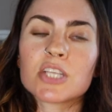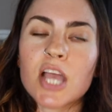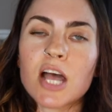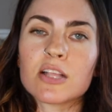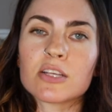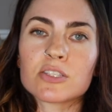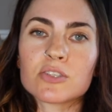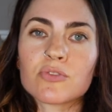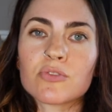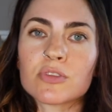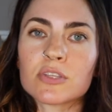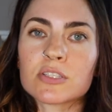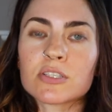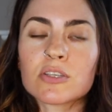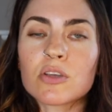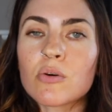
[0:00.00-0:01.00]
challenge for
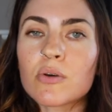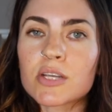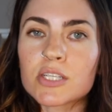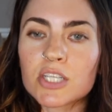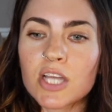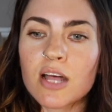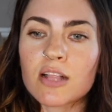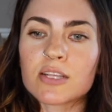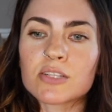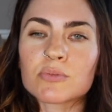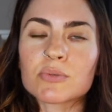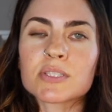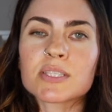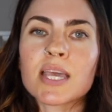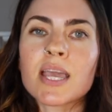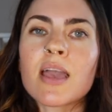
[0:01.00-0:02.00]
this yoga challenge,
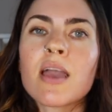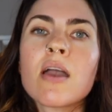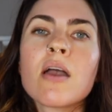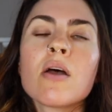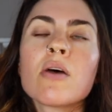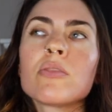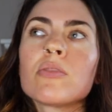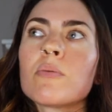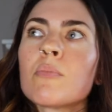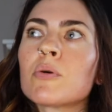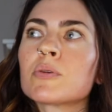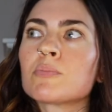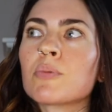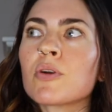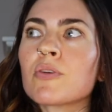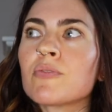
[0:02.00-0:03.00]
was like, the
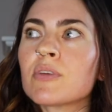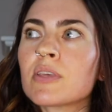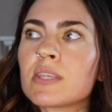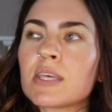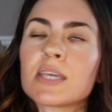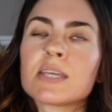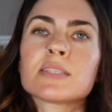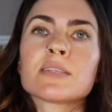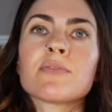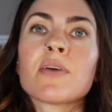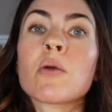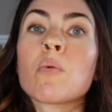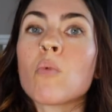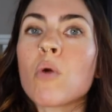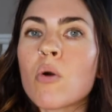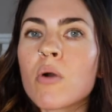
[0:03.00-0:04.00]
most perfect thing is if I
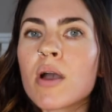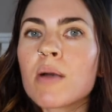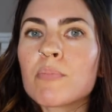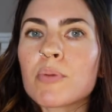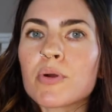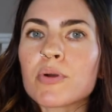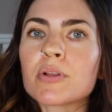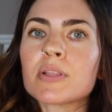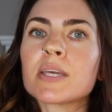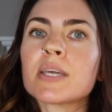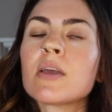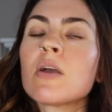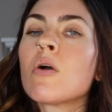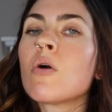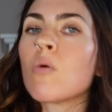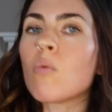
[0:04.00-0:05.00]
woke up early,
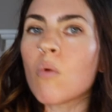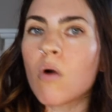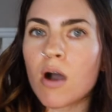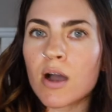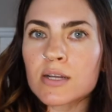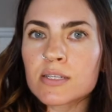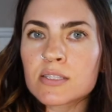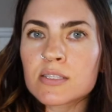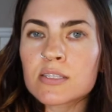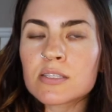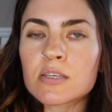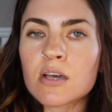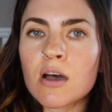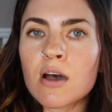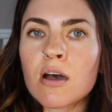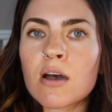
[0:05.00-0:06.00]
walked the
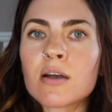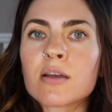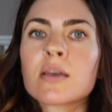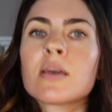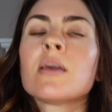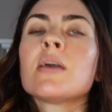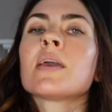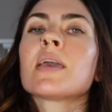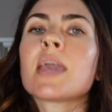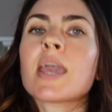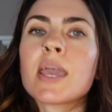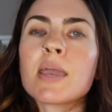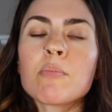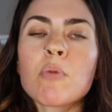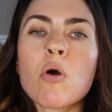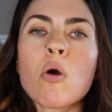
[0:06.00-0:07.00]
dog,
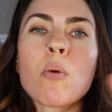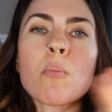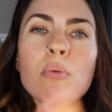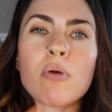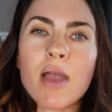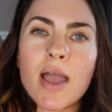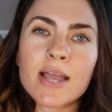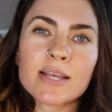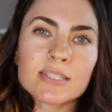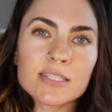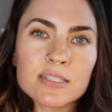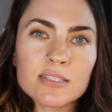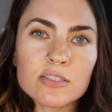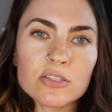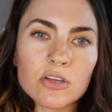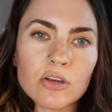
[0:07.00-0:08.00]
came home, practiced
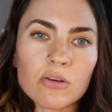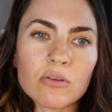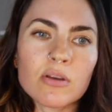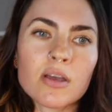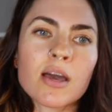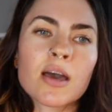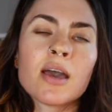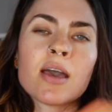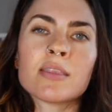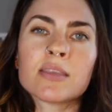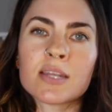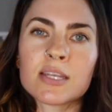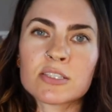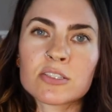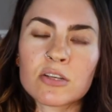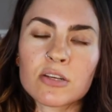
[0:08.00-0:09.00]
yoga, and then
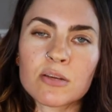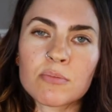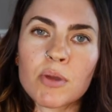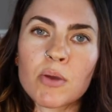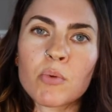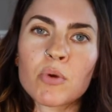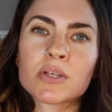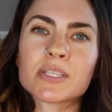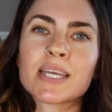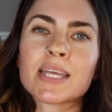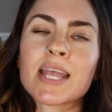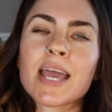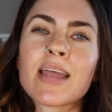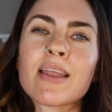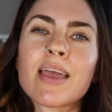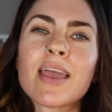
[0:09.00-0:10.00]
I started my work day and
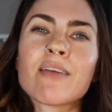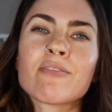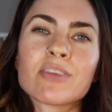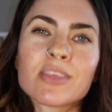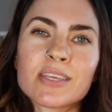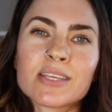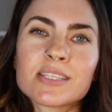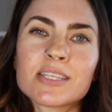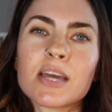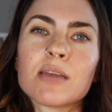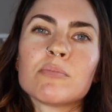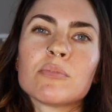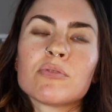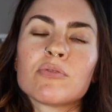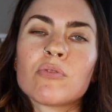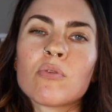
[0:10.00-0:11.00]
had everything done
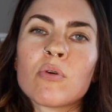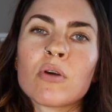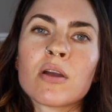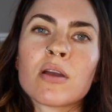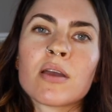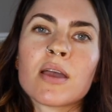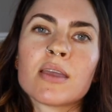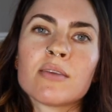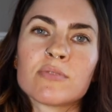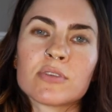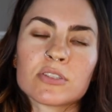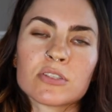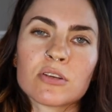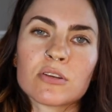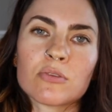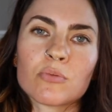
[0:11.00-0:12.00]
before I even
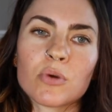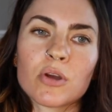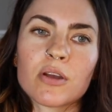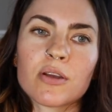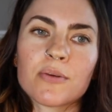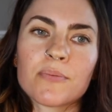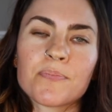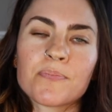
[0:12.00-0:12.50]
started work.